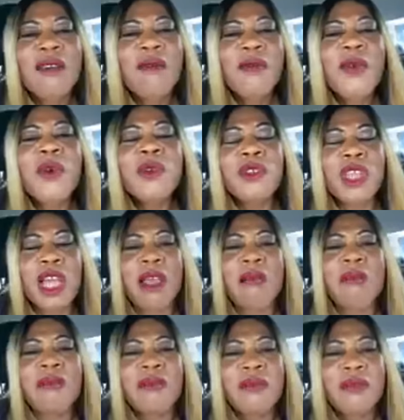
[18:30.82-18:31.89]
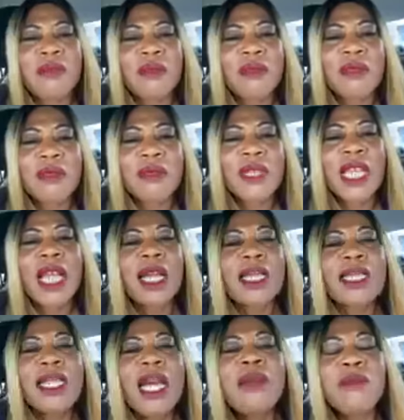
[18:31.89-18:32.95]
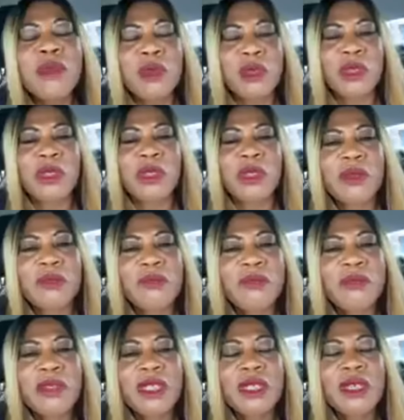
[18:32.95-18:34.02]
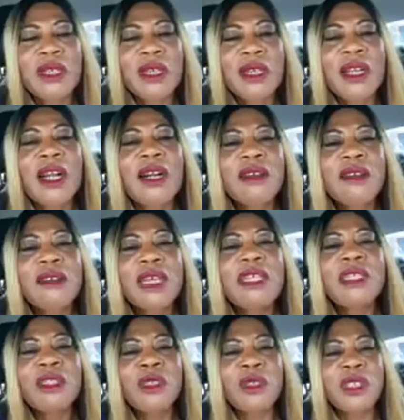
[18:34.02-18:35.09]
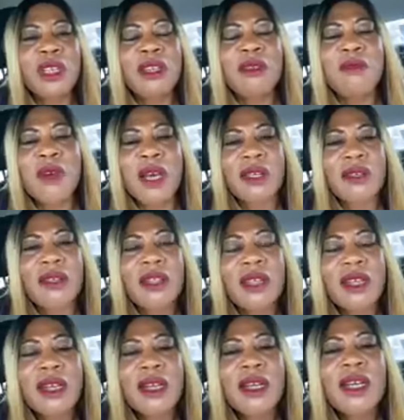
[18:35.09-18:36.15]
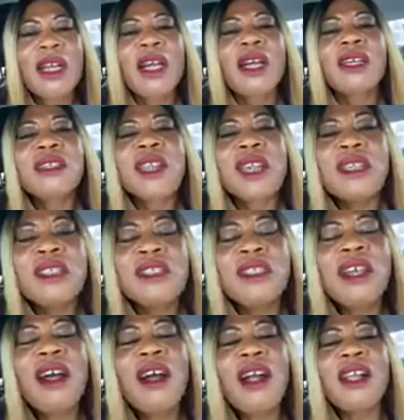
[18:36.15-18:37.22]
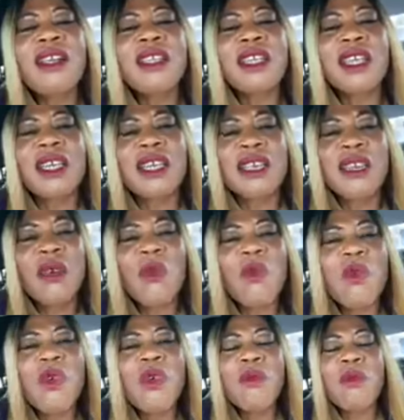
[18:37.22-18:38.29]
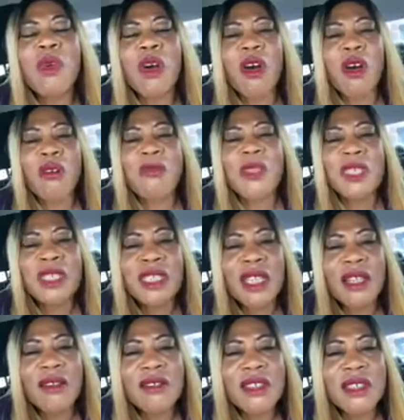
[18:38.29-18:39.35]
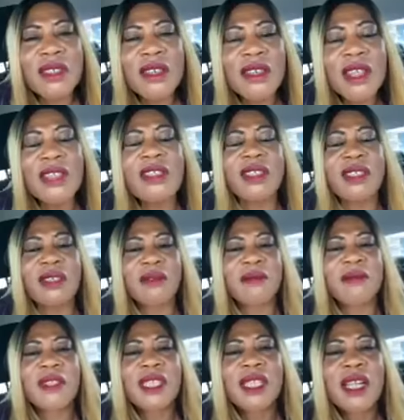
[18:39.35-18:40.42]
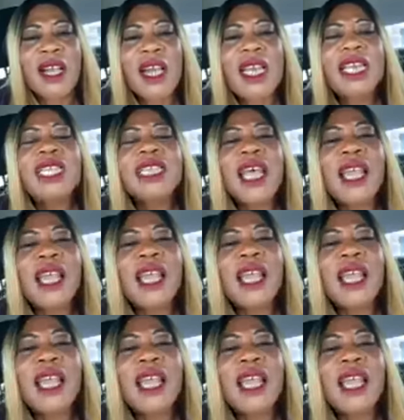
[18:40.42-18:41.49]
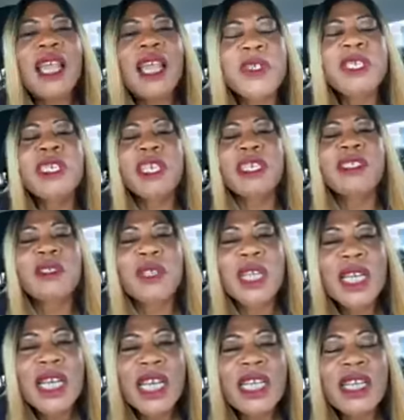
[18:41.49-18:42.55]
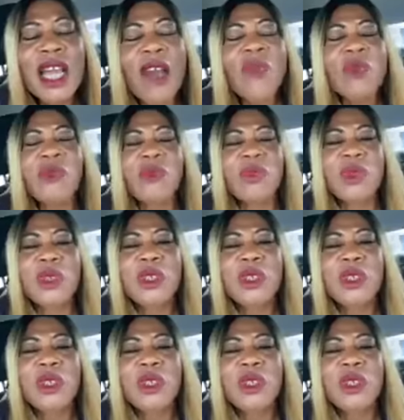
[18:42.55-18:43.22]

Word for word: full term, nine months, ready to deliver. That child in the womb of this the lady is in his in her womb